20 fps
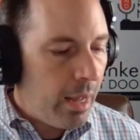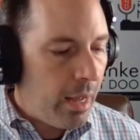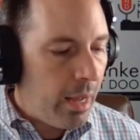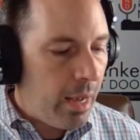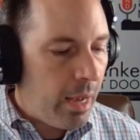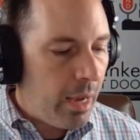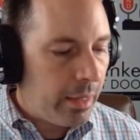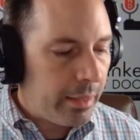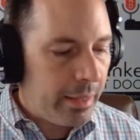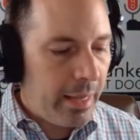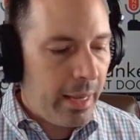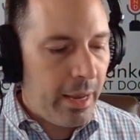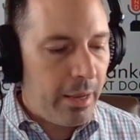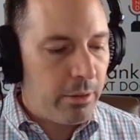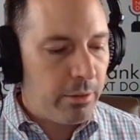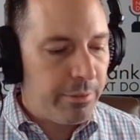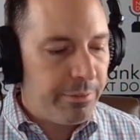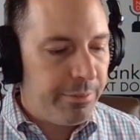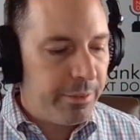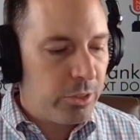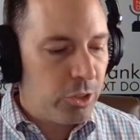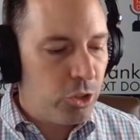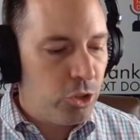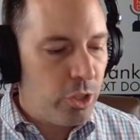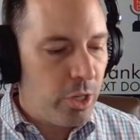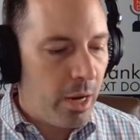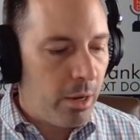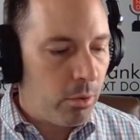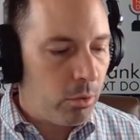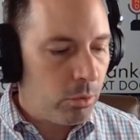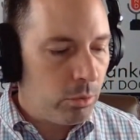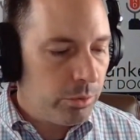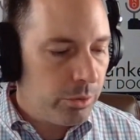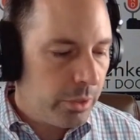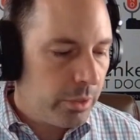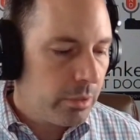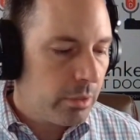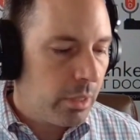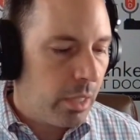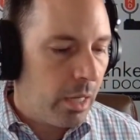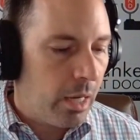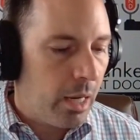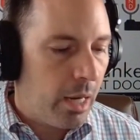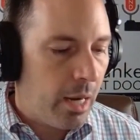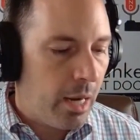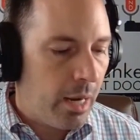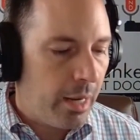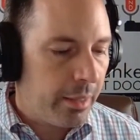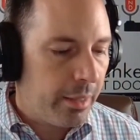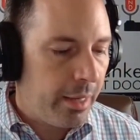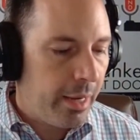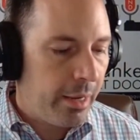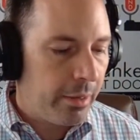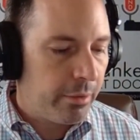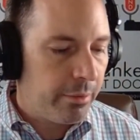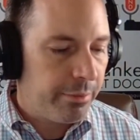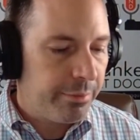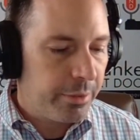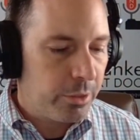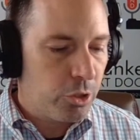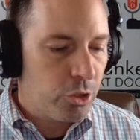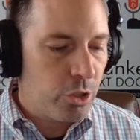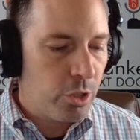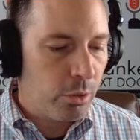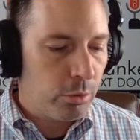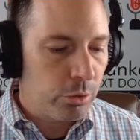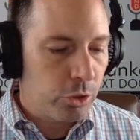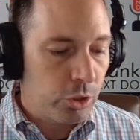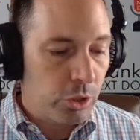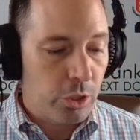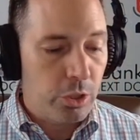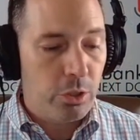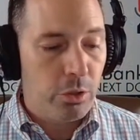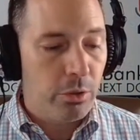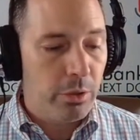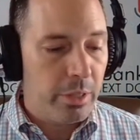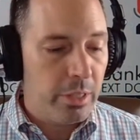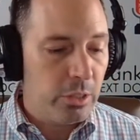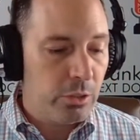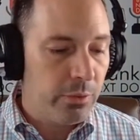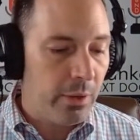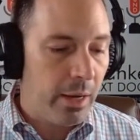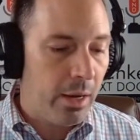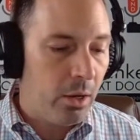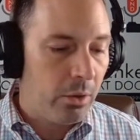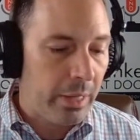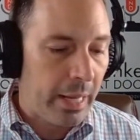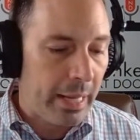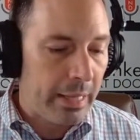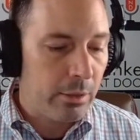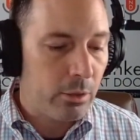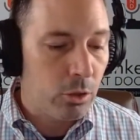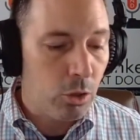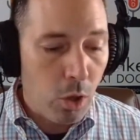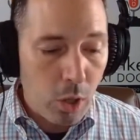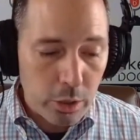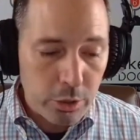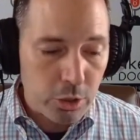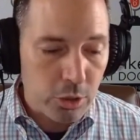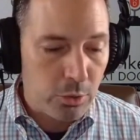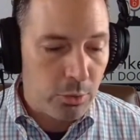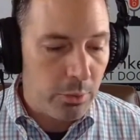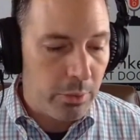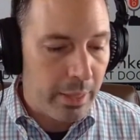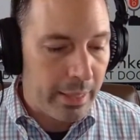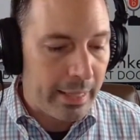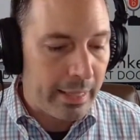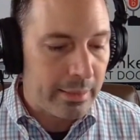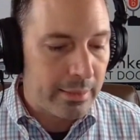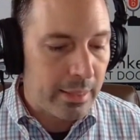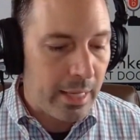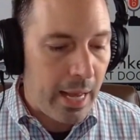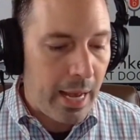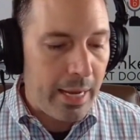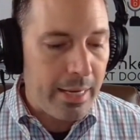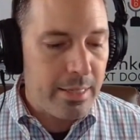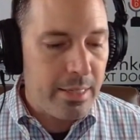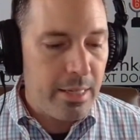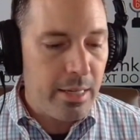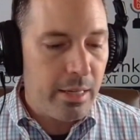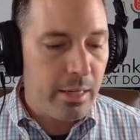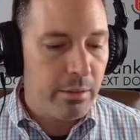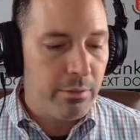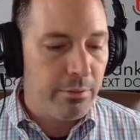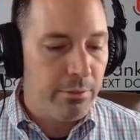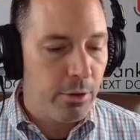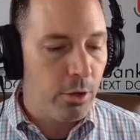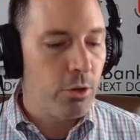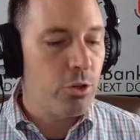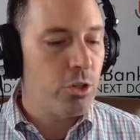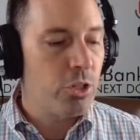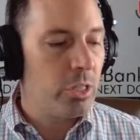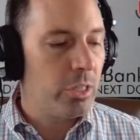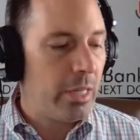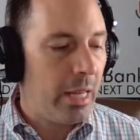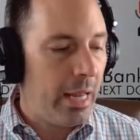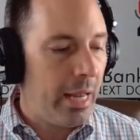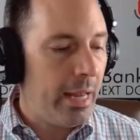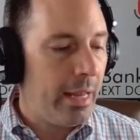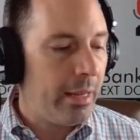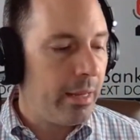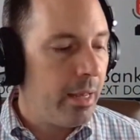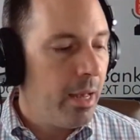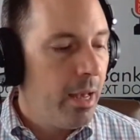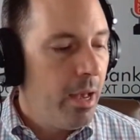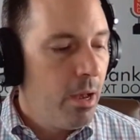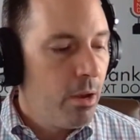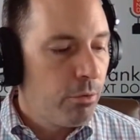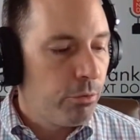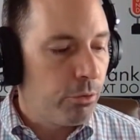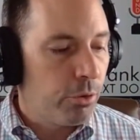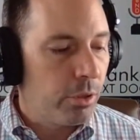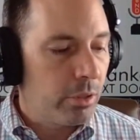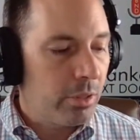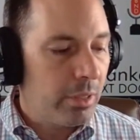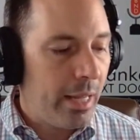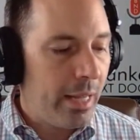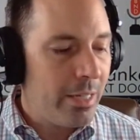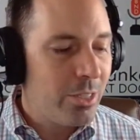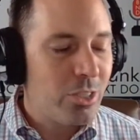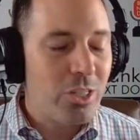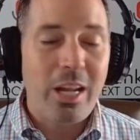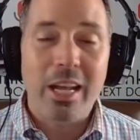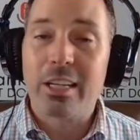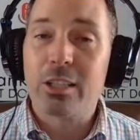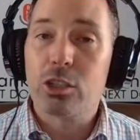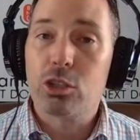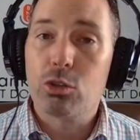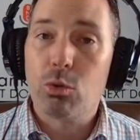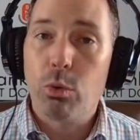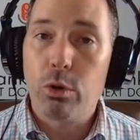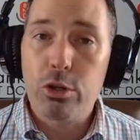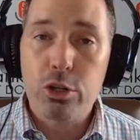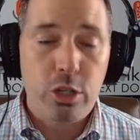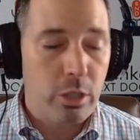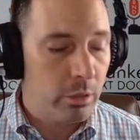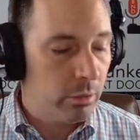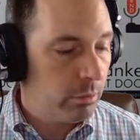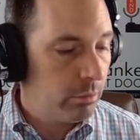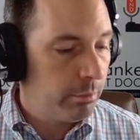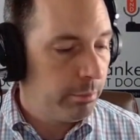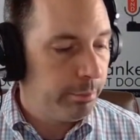Uh, Fitzgerald, uh, Fitzgerald Securities filed a lawsuit against IT Convergence Inc. for alleged extortion.